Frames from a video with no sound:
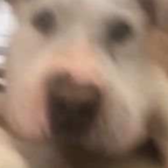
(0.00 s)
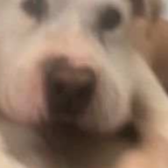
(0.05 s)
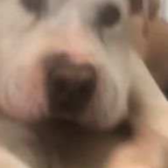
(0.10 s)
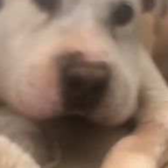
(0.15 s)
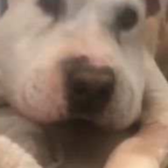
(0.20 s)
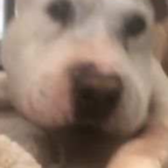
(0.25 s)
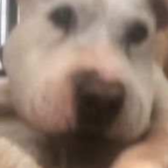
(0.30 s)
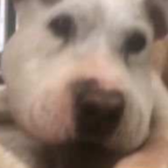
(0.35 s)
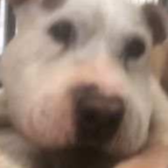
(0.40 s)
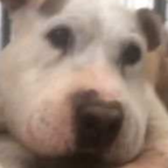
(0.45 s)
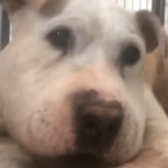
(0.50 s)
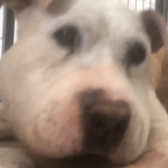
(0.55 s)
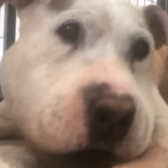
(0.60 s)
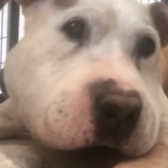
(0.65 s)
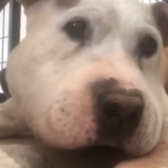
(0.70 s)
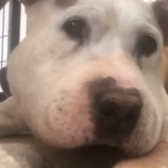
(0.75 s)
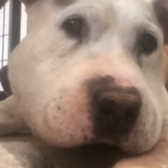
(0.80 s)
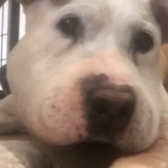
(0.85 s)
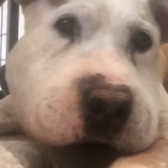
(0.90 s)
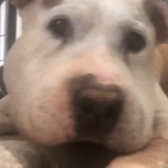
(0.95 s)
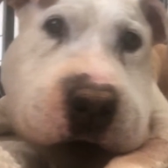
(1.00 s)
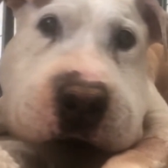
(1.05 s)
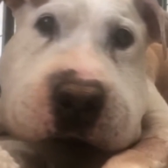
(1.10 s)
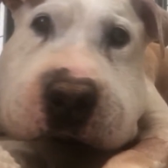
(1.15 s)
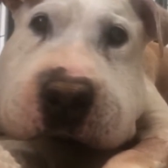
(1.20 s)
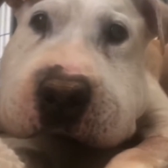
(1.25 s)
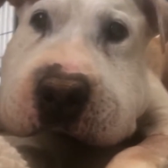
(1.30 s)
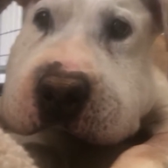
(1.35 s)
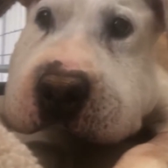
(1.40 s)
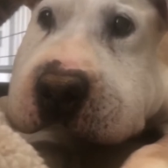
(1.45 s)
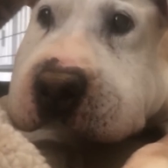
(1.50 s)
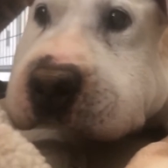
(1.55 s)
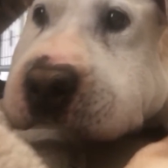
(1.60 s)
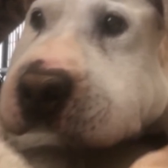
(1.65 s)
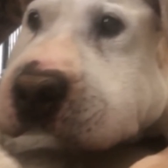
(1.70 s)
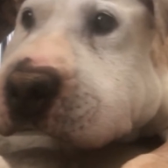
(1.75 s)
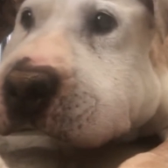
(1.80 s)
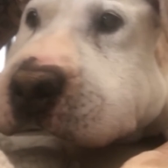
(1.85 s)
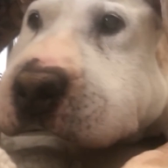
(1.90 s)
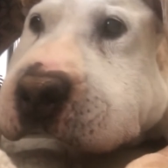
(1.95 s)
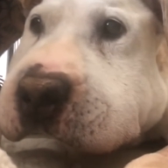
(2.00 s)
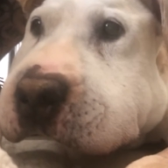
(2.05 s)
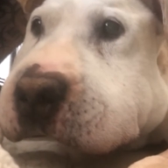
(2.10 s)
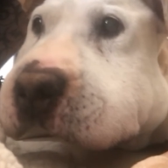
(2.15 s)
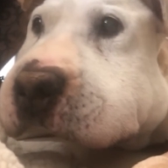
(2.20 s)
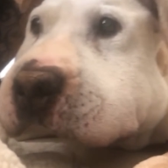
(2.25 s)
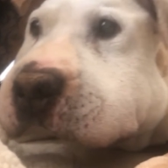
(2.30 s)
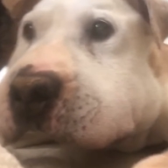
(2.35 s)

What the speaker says: progressively swelling, and then his body was